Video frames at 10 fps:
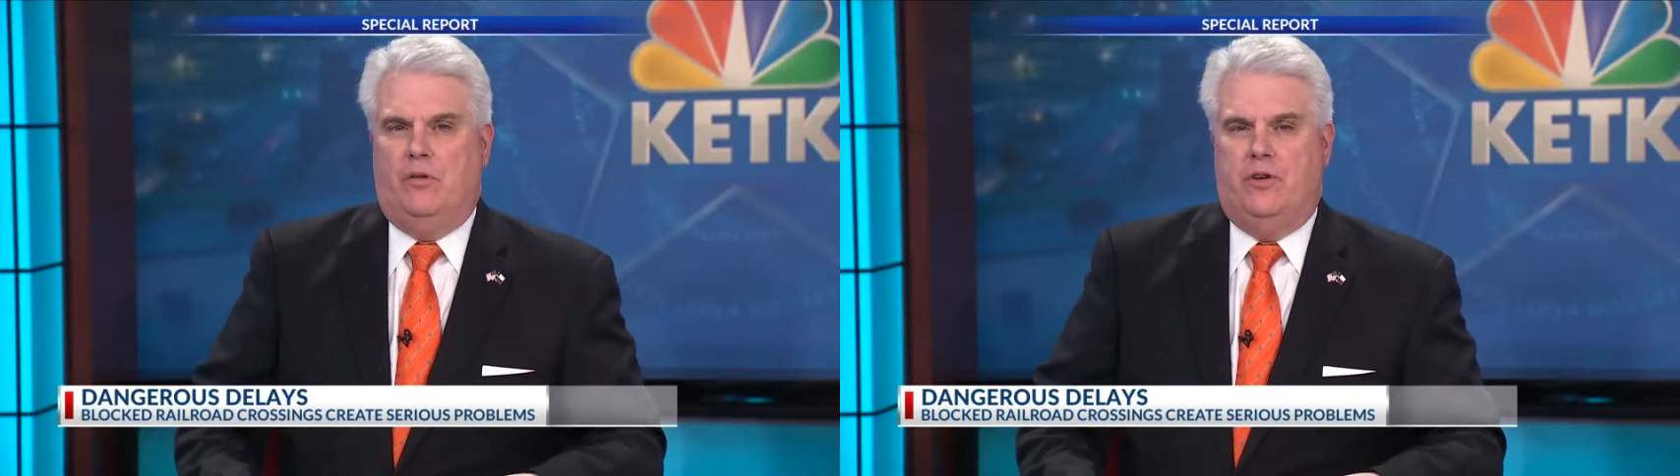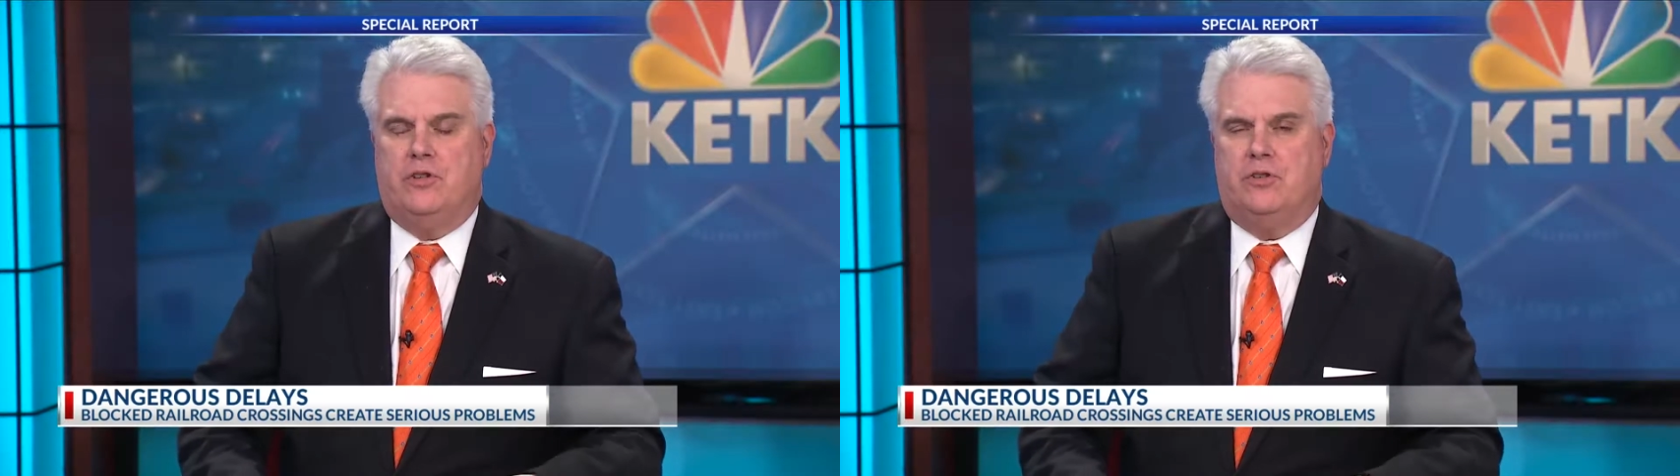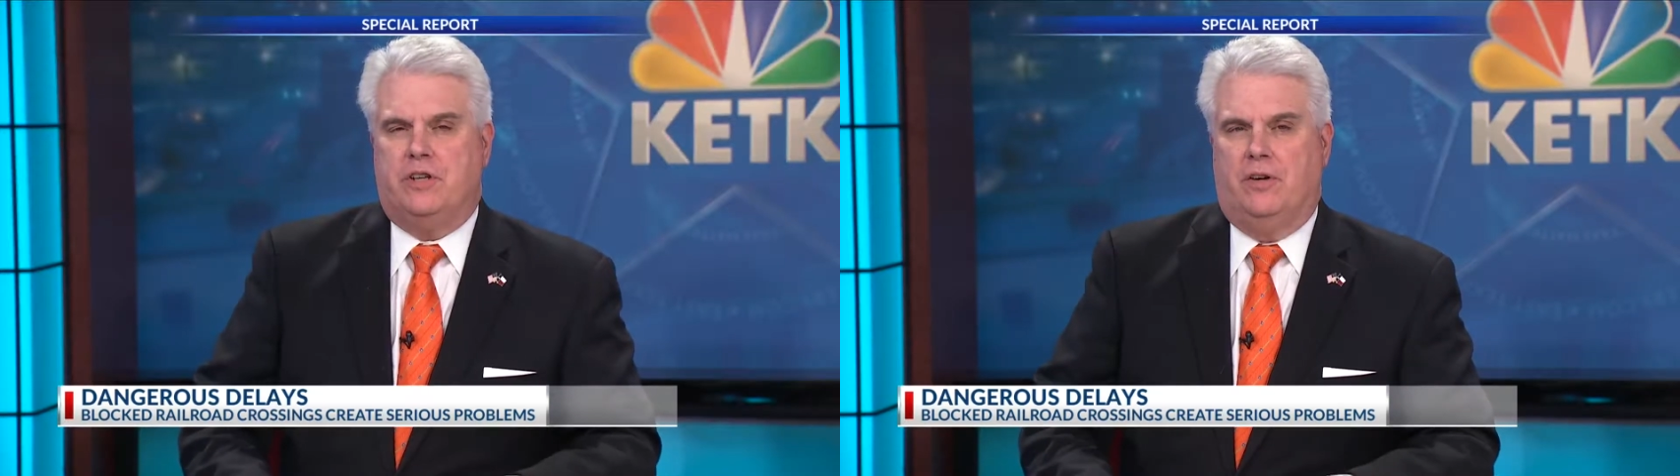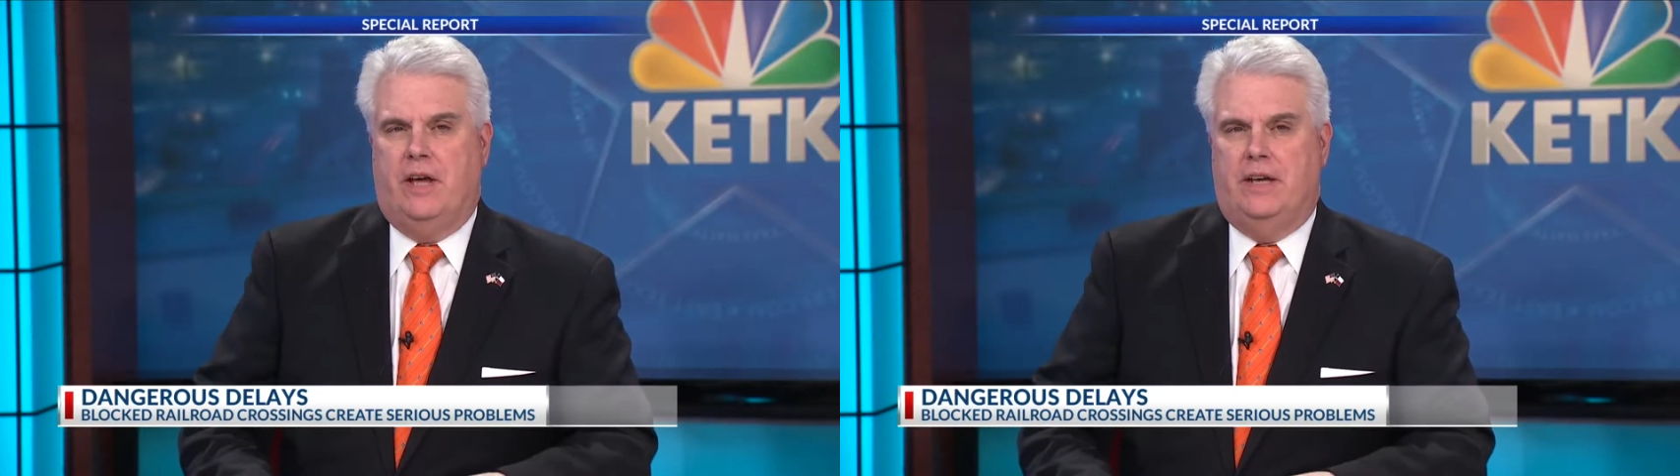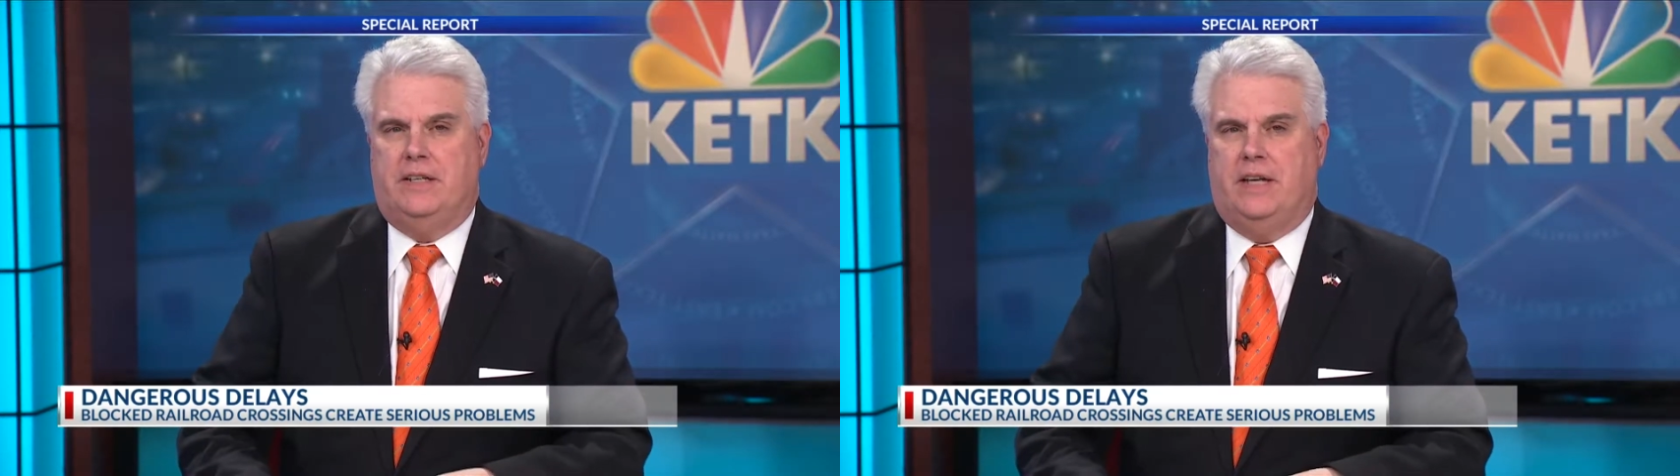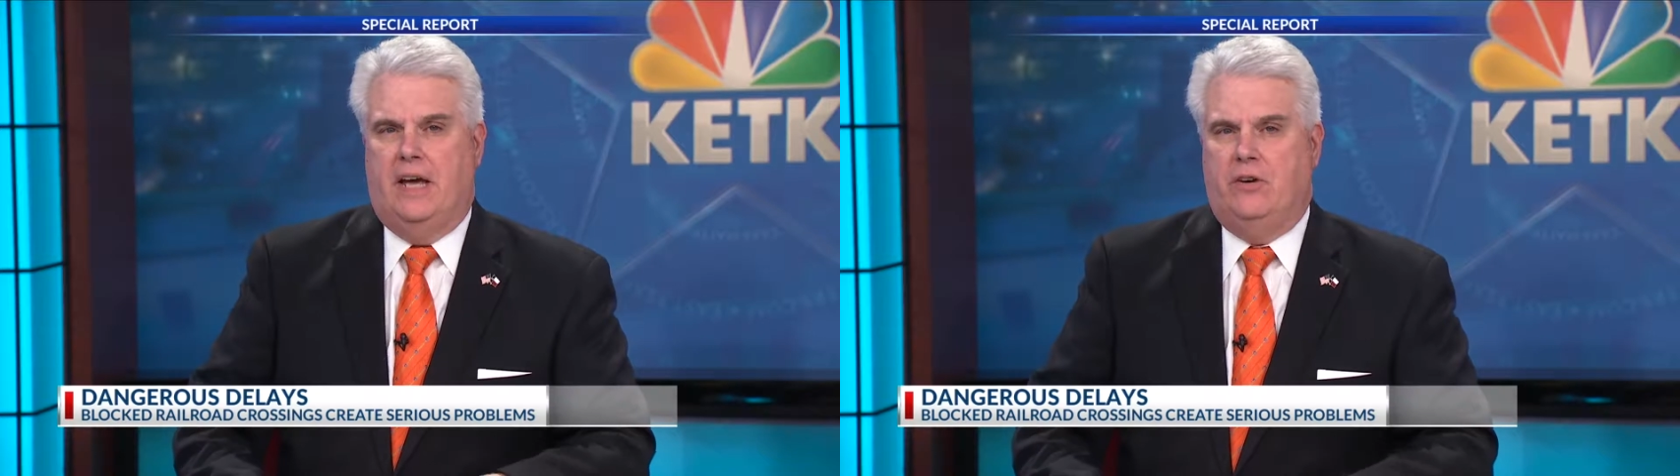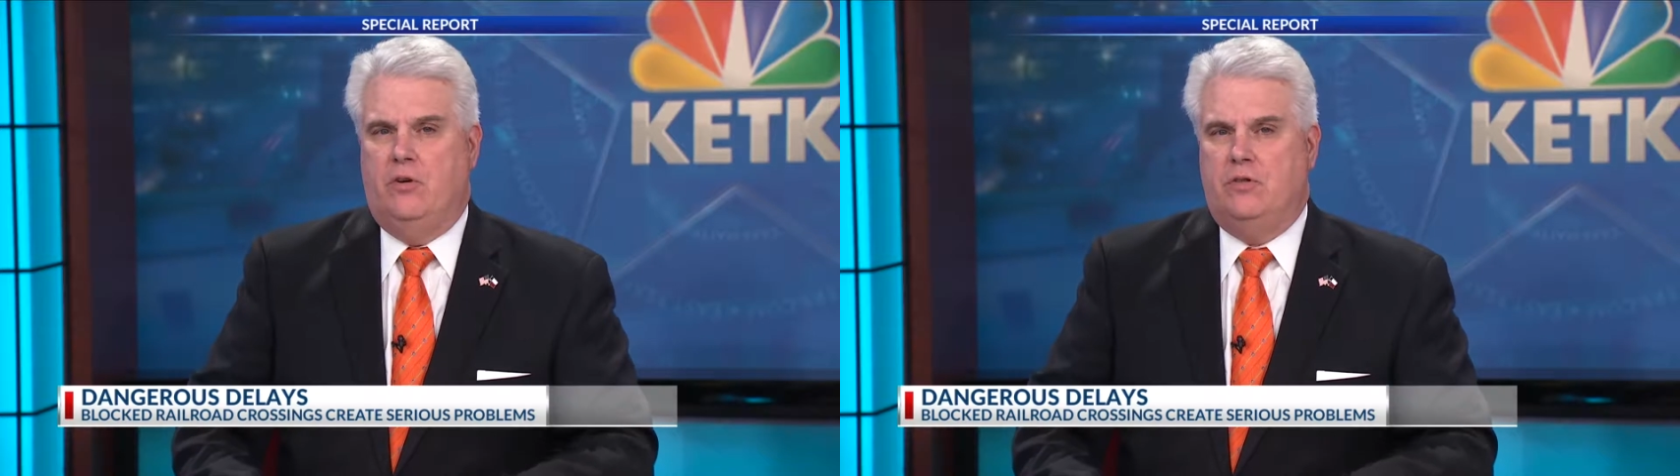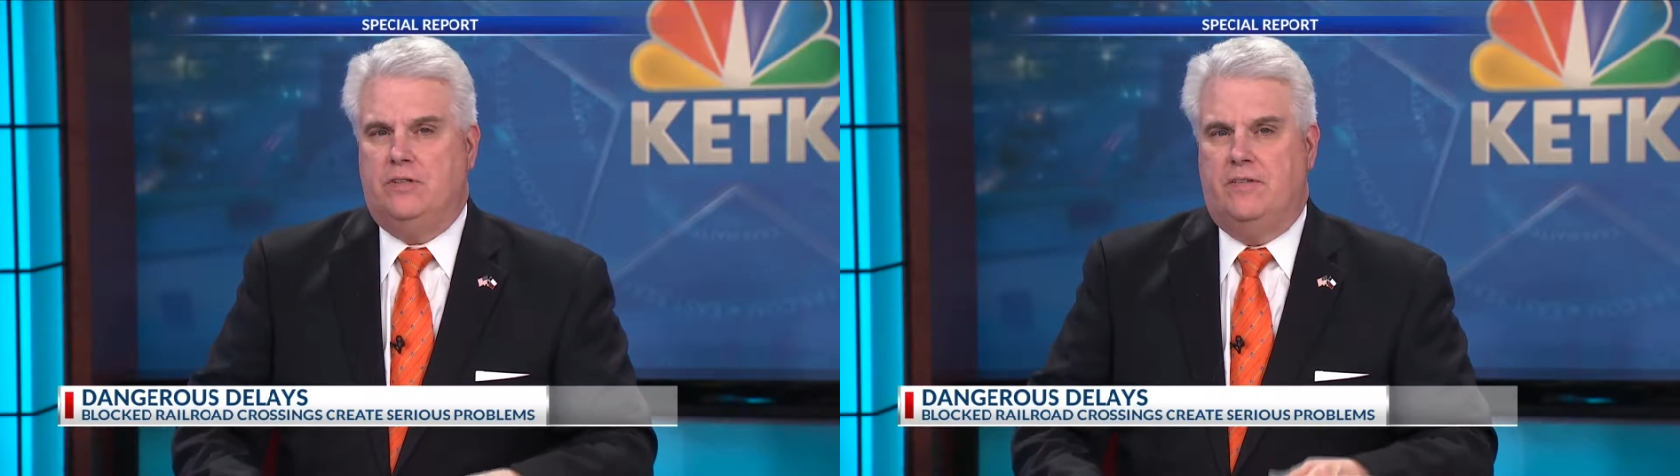officials tell KETK
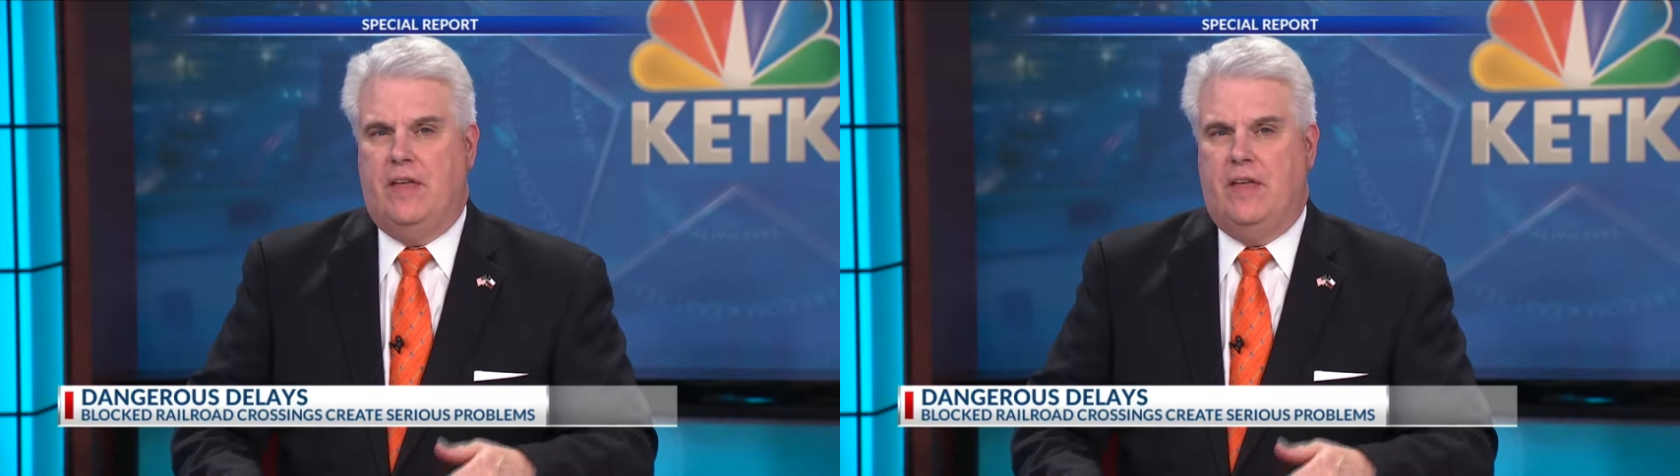News that